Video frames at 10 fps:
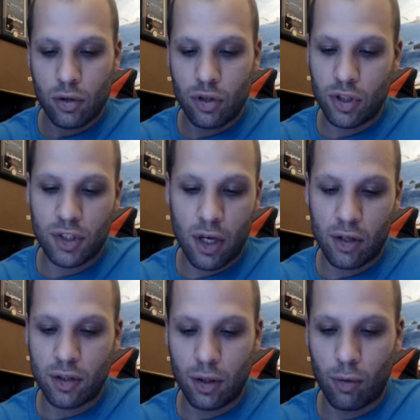Just
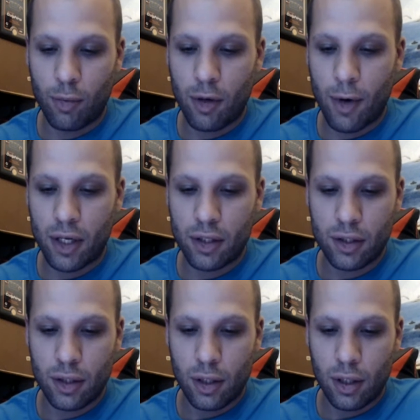tells a little bit about
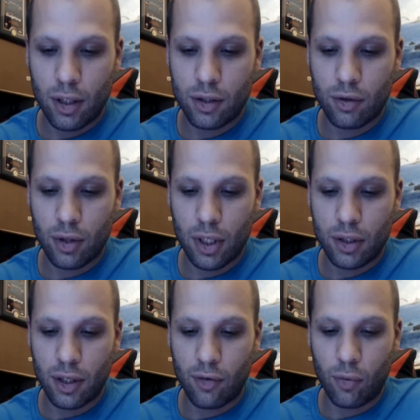his history and
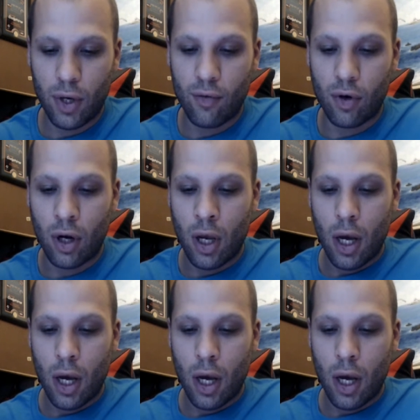stuff, whatever.